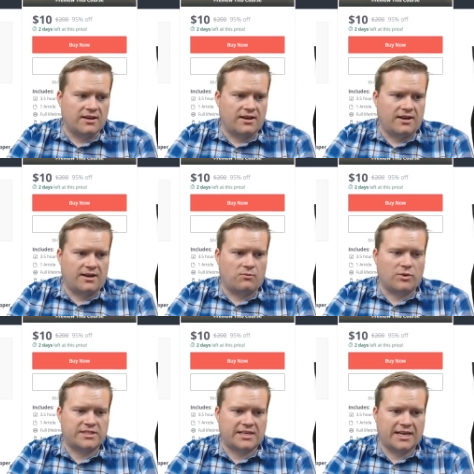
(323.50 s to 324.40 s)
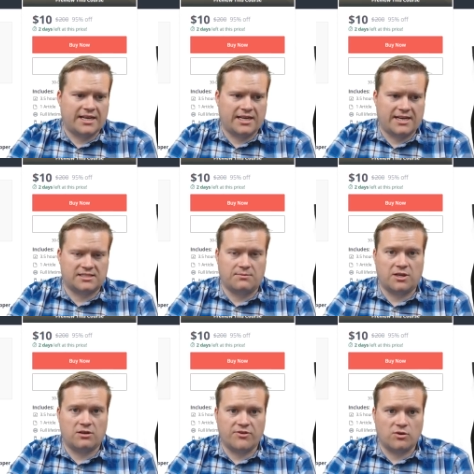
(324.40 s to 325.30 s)
Um, once again, it has some
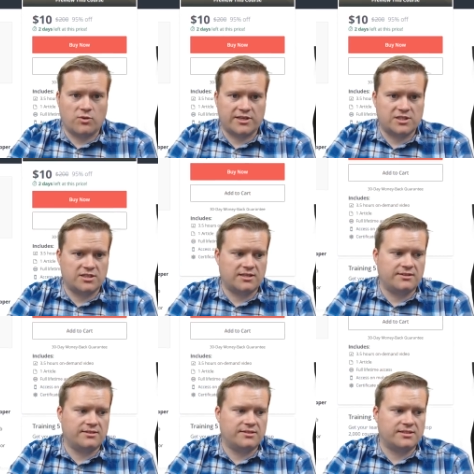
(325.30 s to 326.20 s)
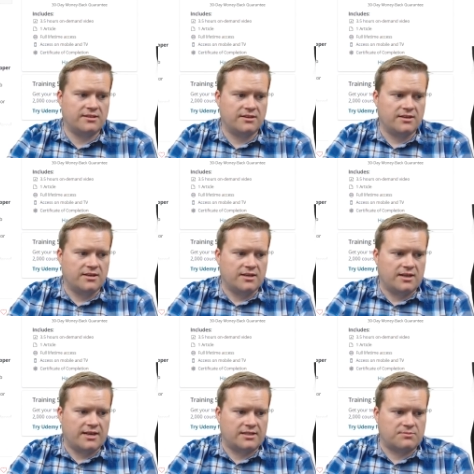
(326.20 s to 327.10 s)
interview questions,
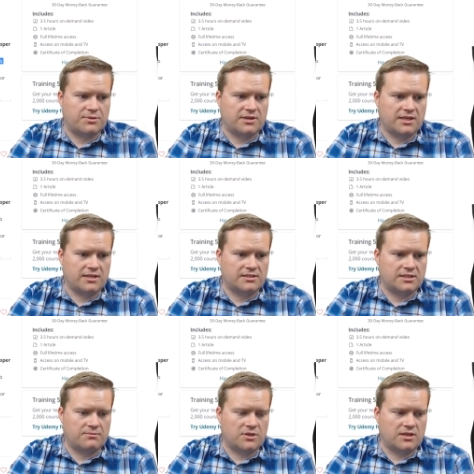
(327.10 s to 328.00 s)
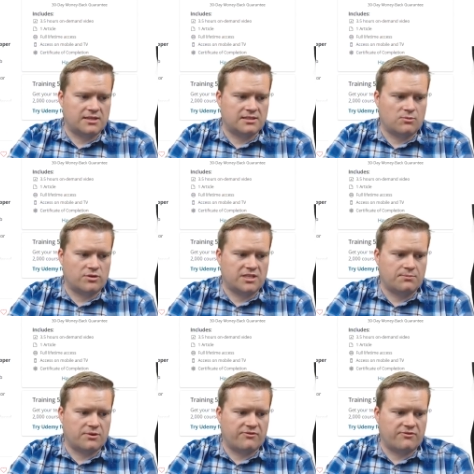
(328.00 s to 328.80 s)
has pretty some you can get some more deeper